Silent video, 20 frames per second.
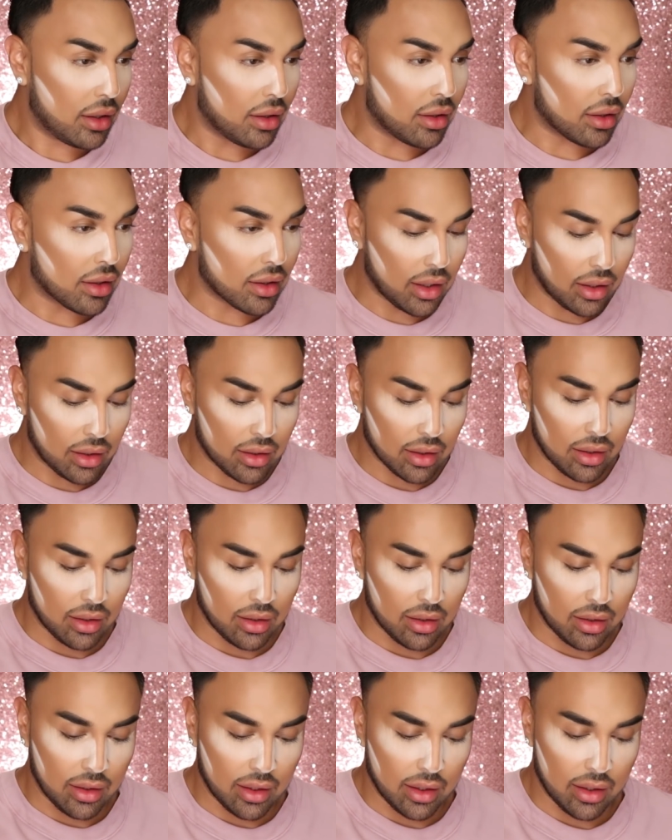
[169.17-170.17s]
right
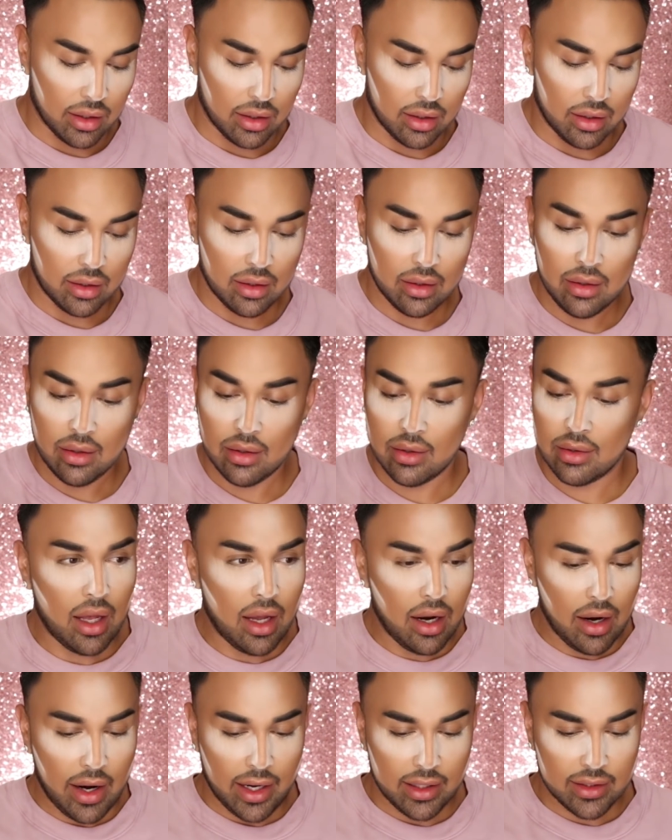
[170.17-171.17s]
in there.
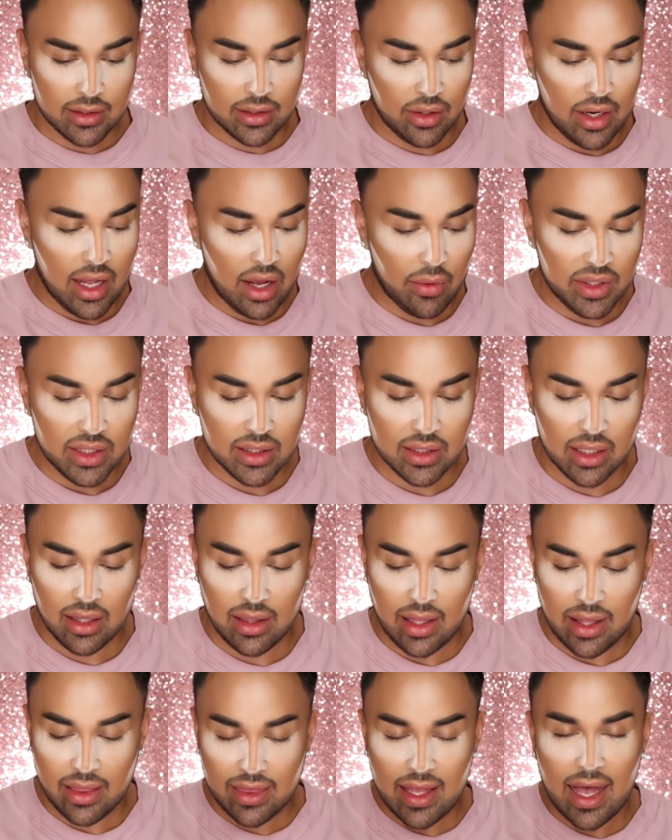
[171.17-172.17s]
All right, so now we're just gonna
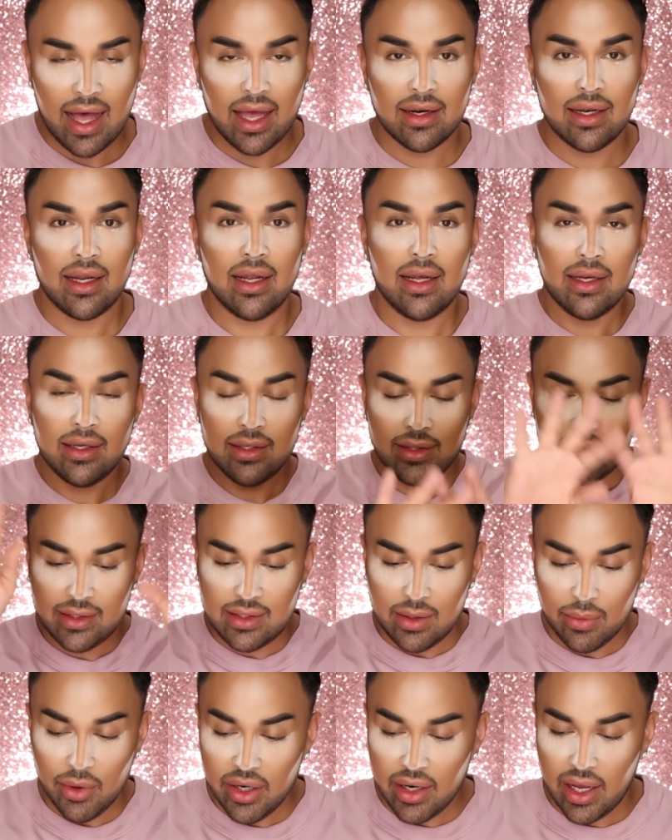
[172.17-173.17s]
let that
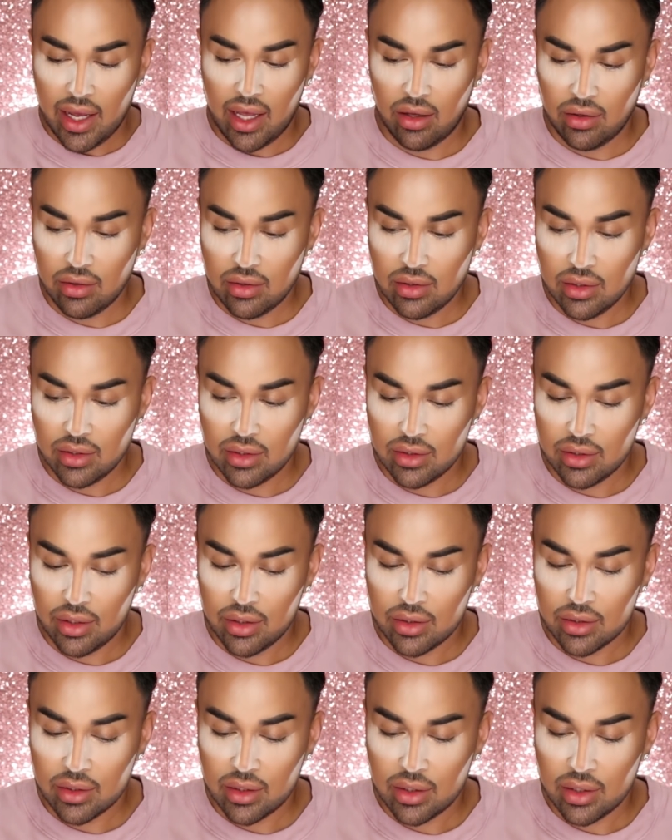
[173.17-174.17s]
simmer down
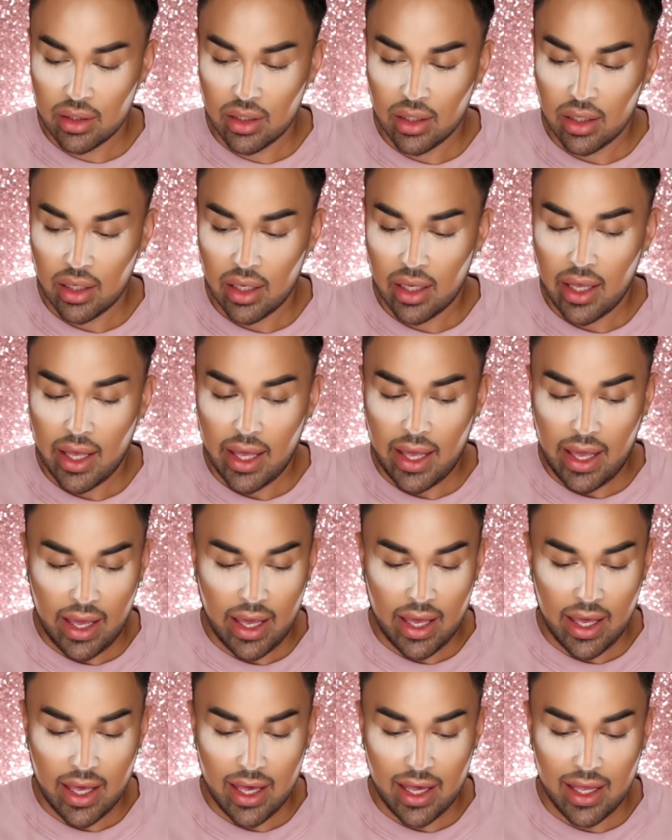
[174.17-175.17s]

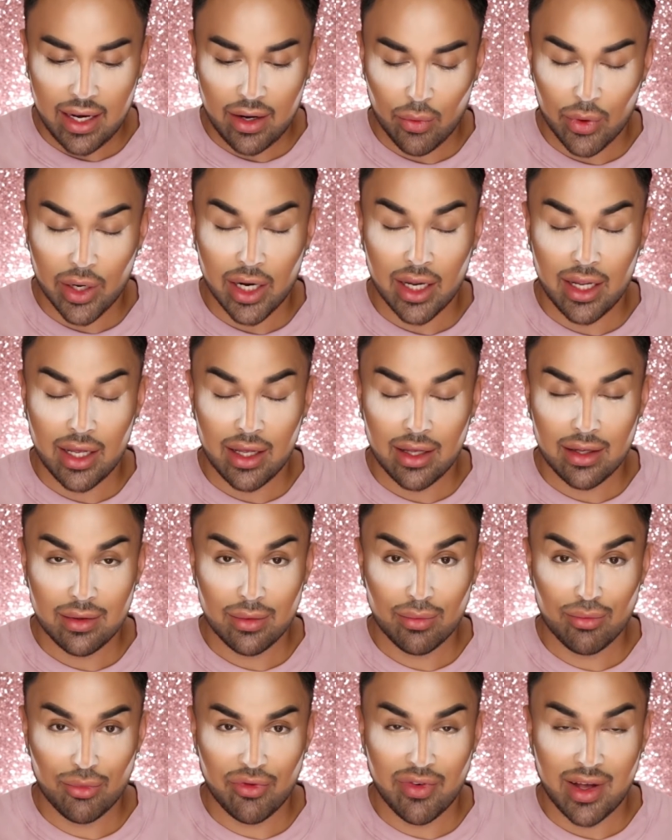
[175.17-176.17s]
and we're gonna
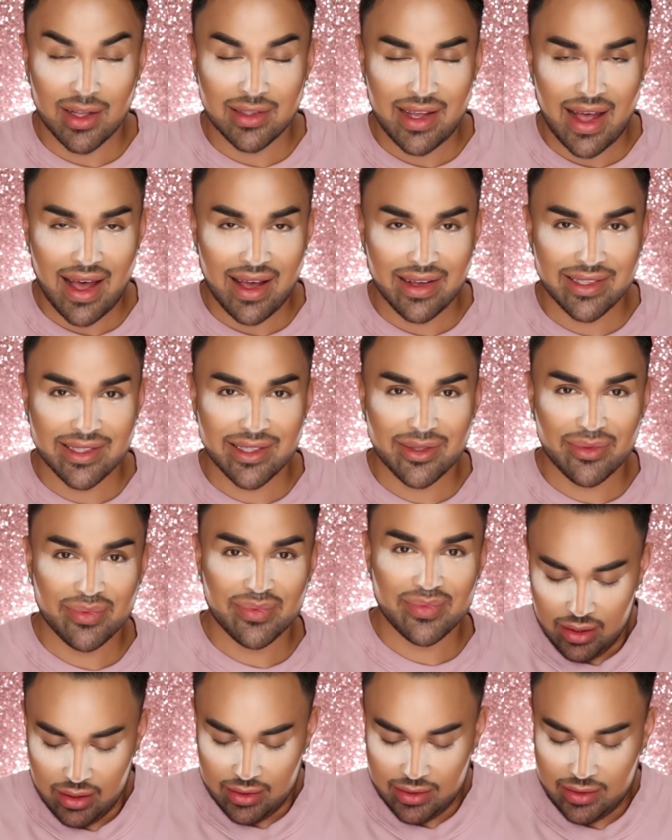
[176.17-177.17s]
move on to eyes.
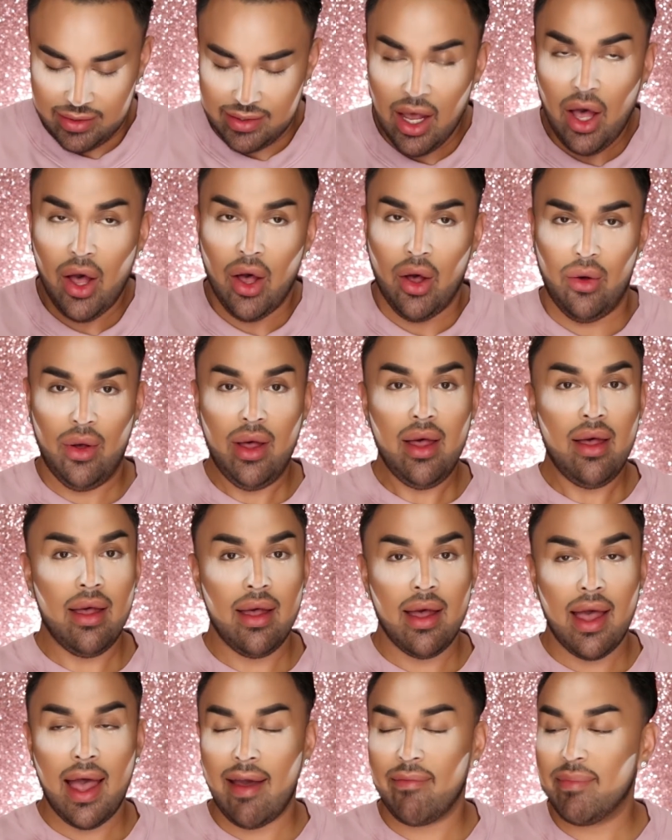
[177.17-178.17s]
So
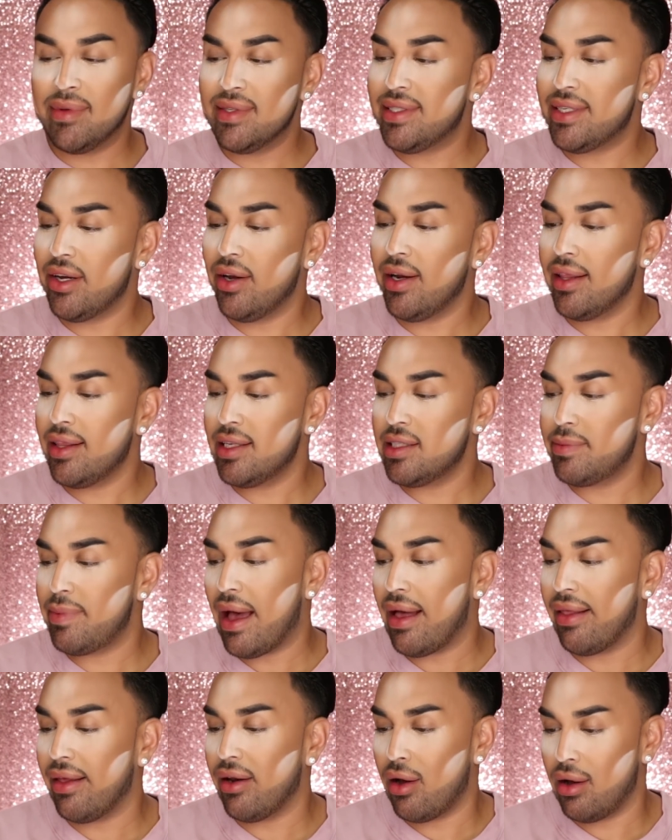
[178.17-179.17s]
I've been staring at this
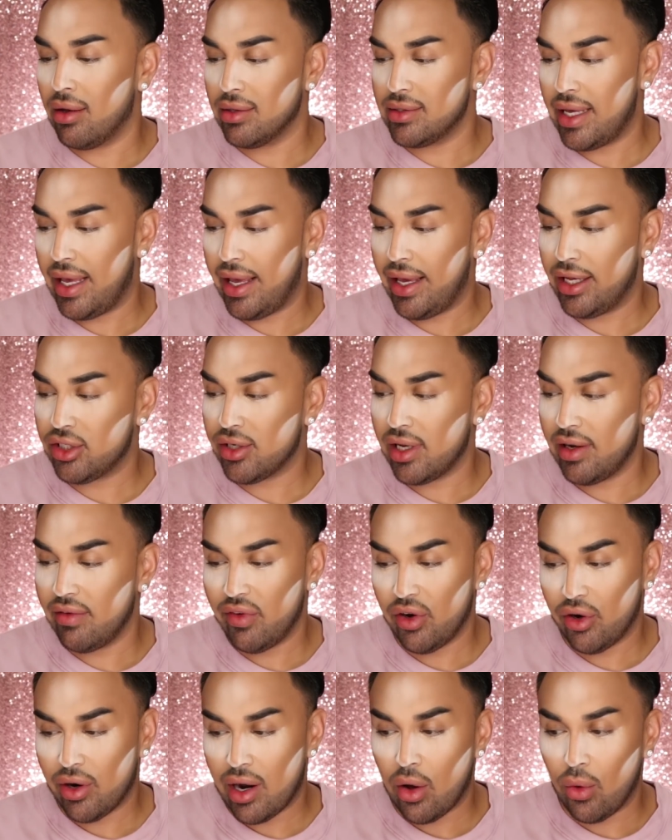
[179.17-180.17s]
palette all day trying to
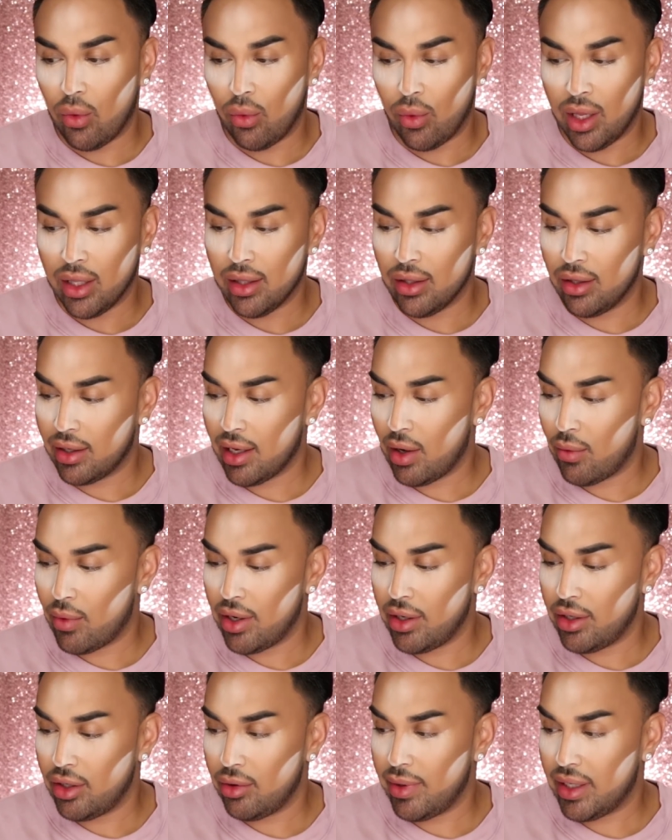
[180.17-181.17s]
figure out what look I
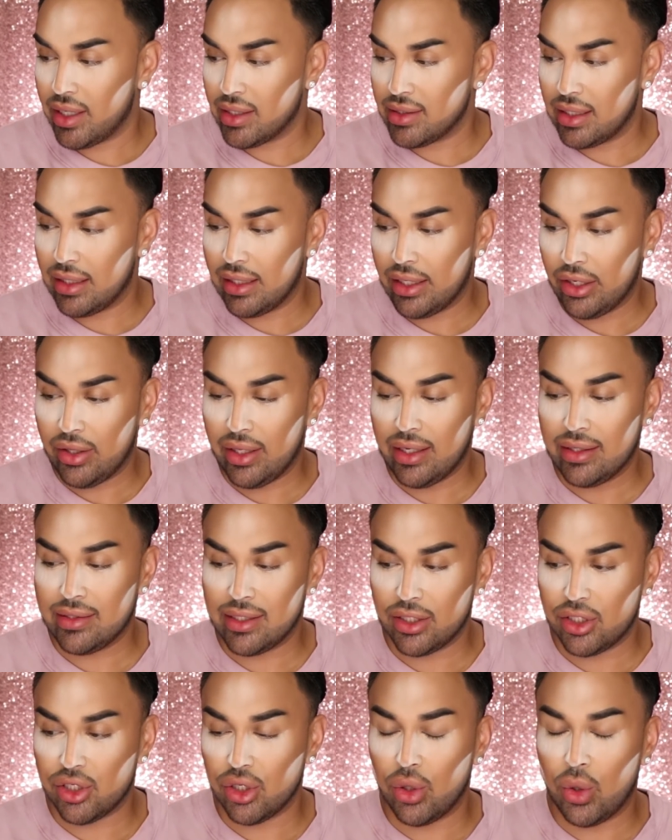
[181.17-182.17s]
wanna do because it literally is
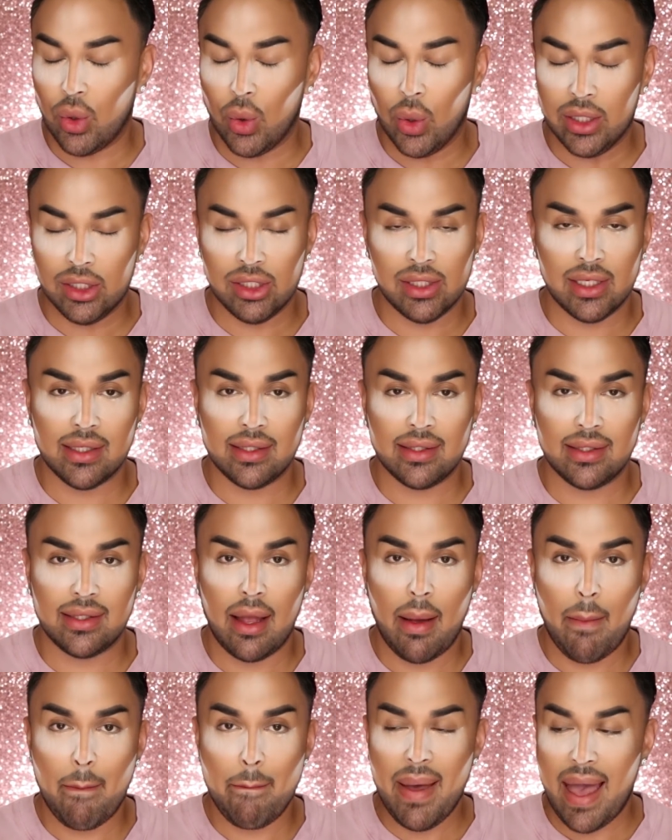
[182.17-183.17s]
such a gorgeous
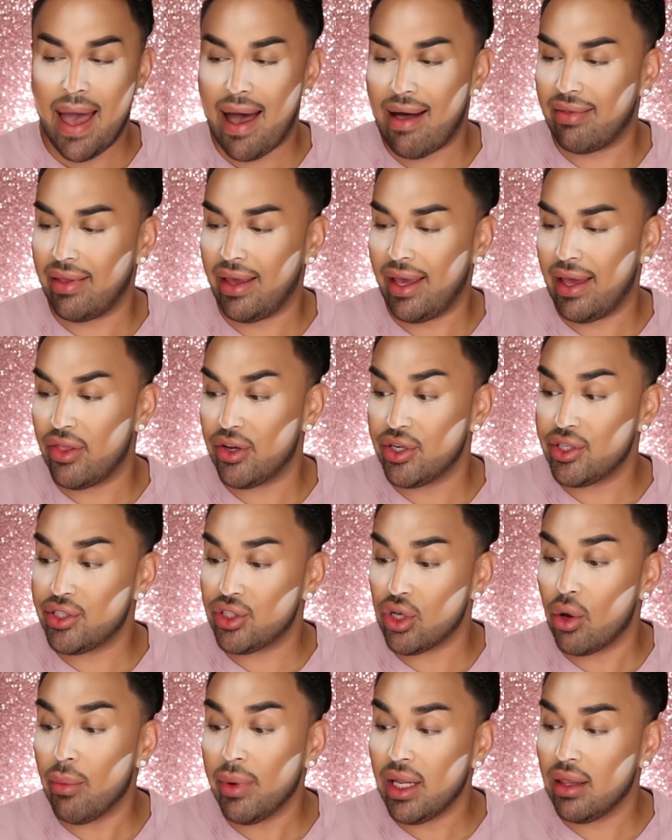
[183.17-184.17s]
palette and there's
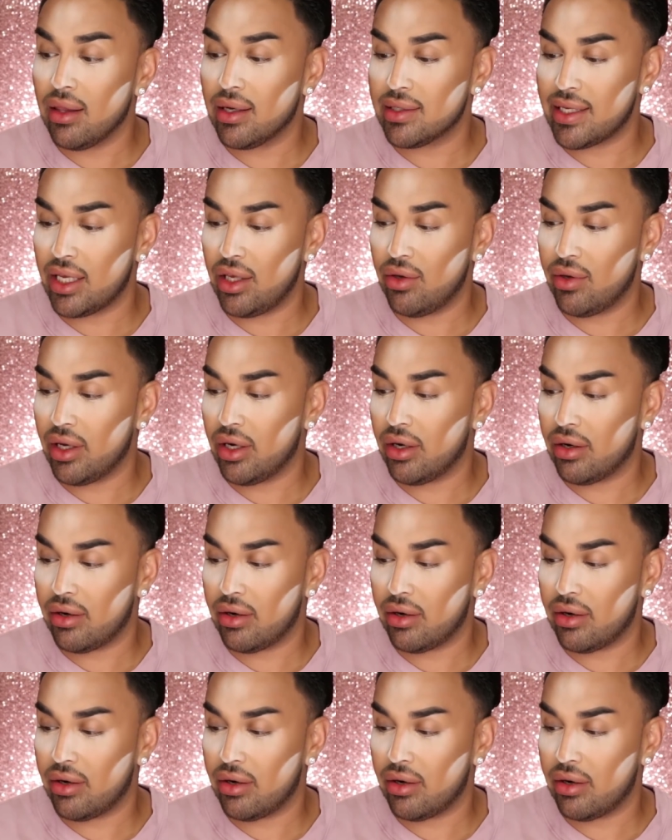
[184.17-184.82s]
so many looks that you can